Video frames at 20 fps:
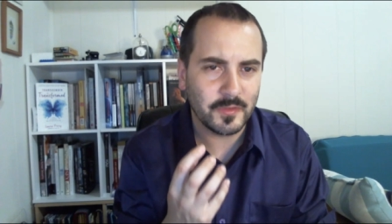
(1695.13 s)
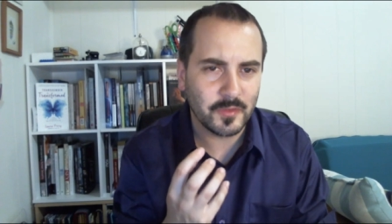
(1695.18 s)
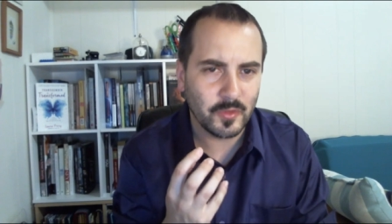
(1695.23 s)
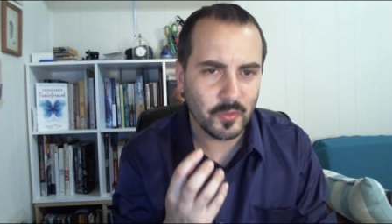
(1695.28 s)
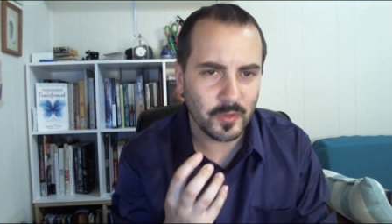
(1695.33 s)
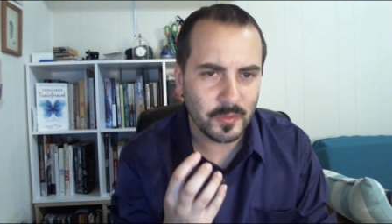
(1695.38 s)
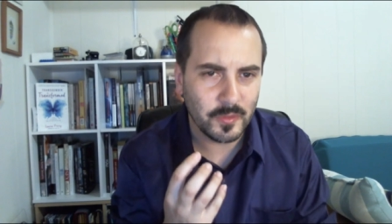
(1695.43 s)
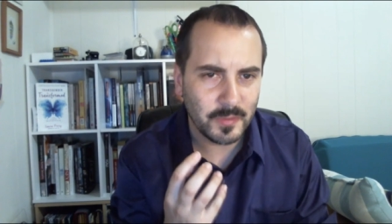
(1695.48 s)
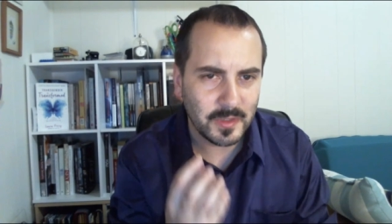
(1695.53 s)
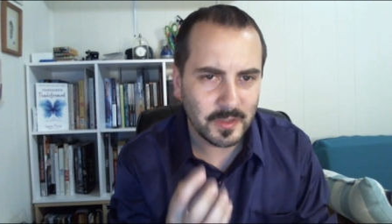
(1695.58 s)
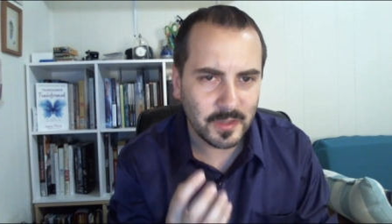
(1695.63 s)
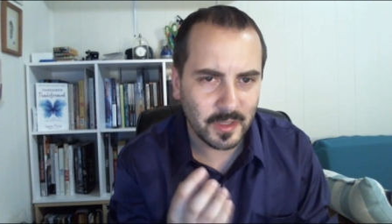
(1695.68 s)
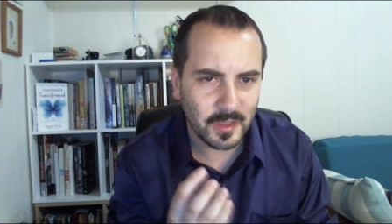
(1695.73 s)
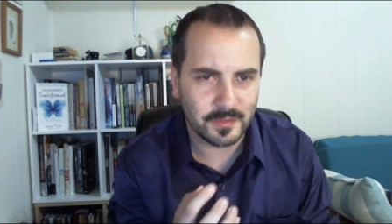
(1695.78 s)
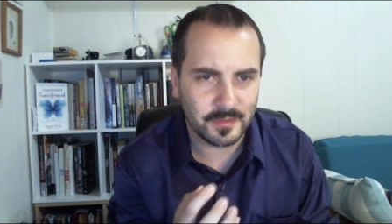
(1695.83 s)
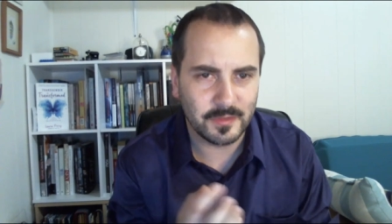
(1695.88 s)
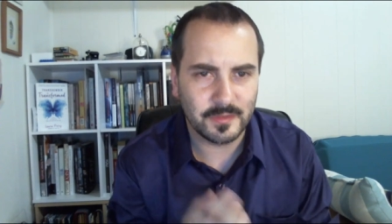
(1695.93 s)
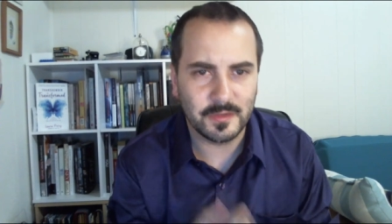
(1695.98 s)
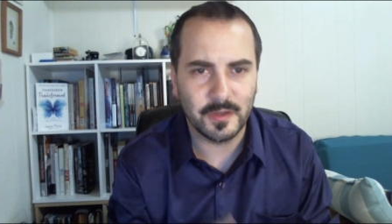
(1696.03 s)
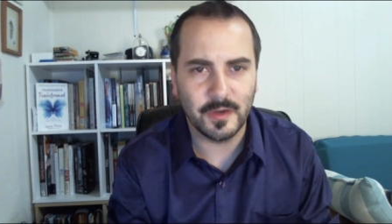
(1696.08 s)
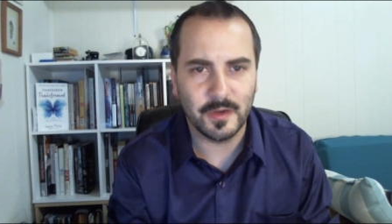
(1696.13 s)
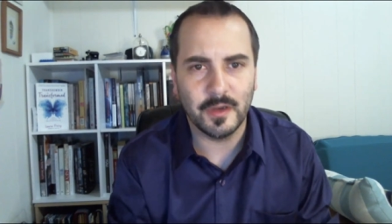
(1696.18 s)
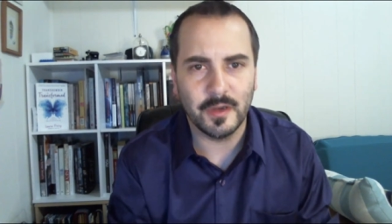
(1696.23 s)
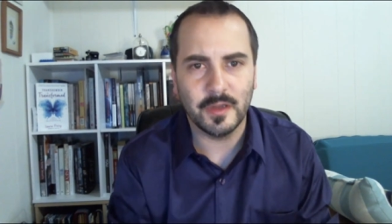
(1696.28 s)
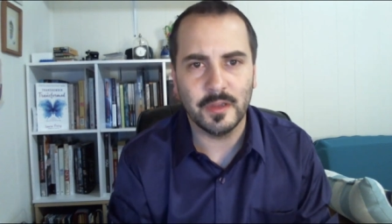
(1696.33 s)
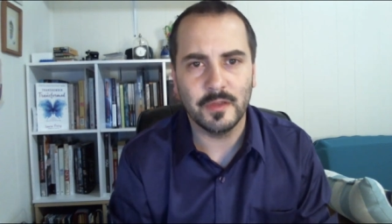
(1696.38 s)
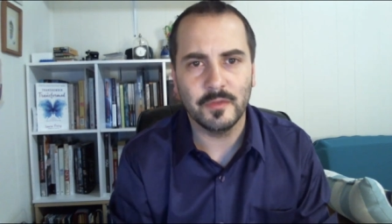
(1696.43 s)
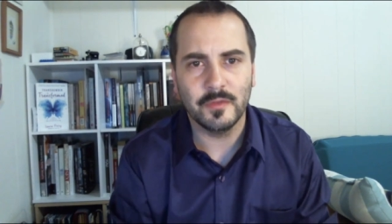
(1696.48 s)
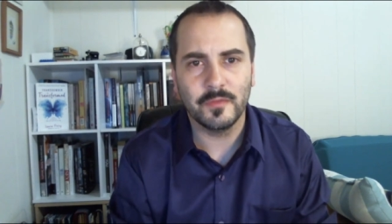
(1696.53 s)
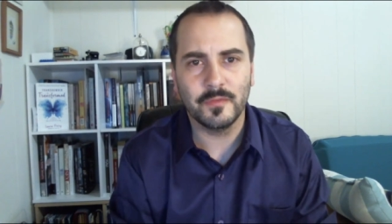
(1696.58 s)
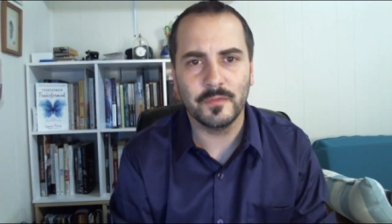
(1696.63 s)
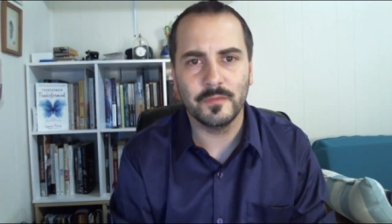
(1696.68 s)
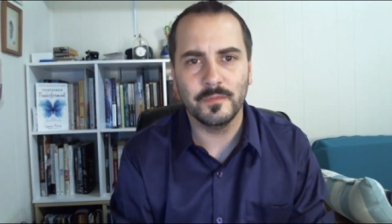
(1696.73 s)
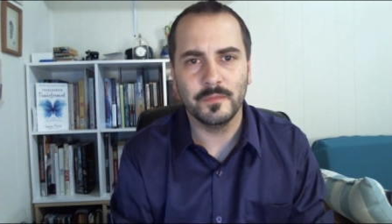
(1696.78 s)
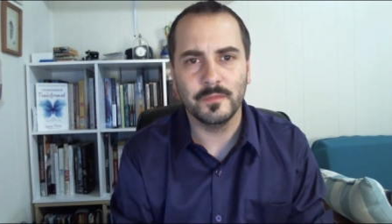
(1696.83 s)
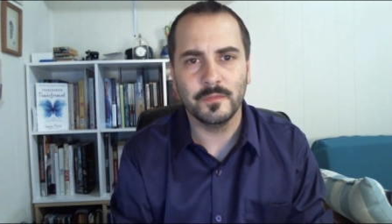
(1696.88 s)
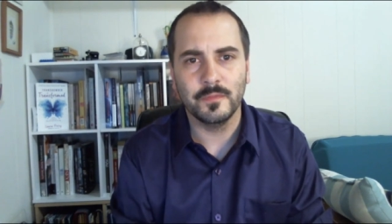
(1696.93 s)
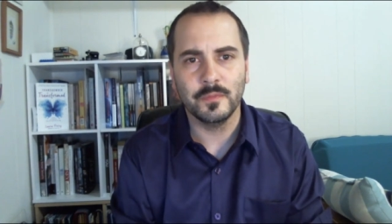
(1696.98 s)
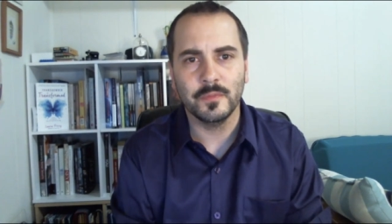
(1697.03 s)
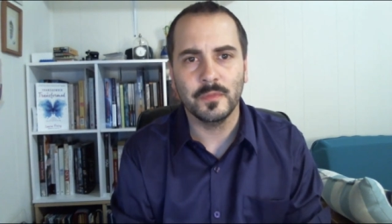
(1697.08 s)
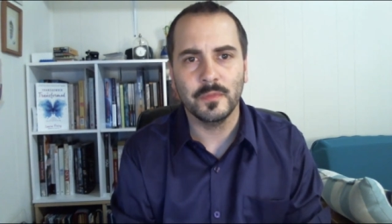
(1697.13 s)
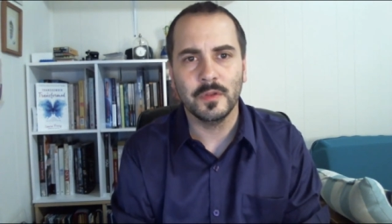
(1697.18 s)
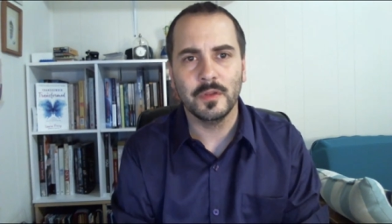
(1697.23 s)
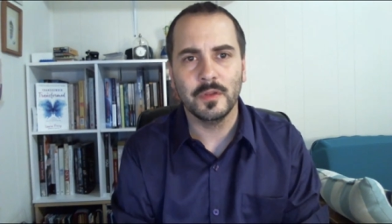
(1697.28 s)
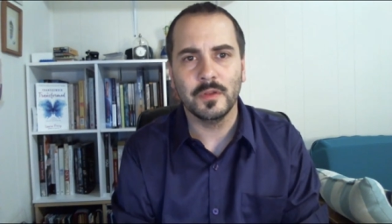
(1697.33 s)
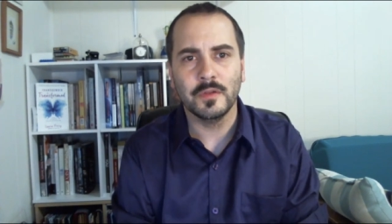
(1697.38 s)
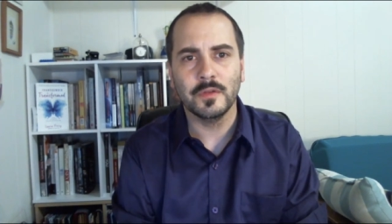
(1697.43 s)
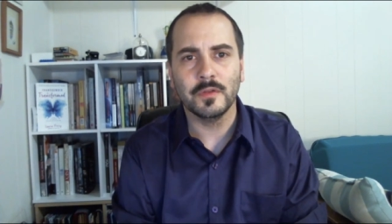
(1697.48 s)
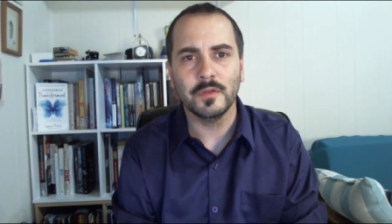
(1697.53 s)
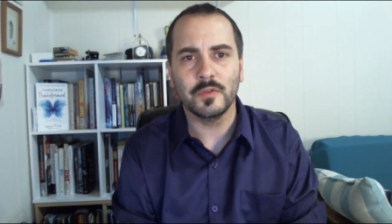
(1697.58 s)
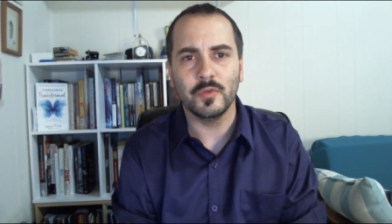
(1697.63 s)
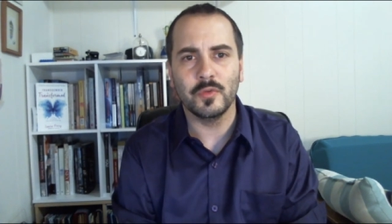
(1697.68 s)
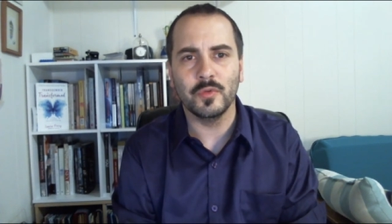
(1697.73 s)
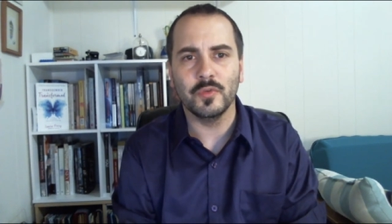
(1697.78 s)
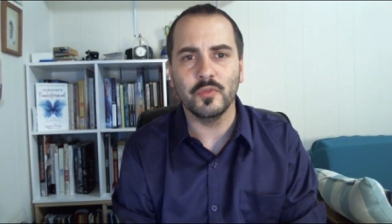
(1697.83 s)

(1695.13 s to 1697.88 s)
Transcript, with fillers: going to be necessary to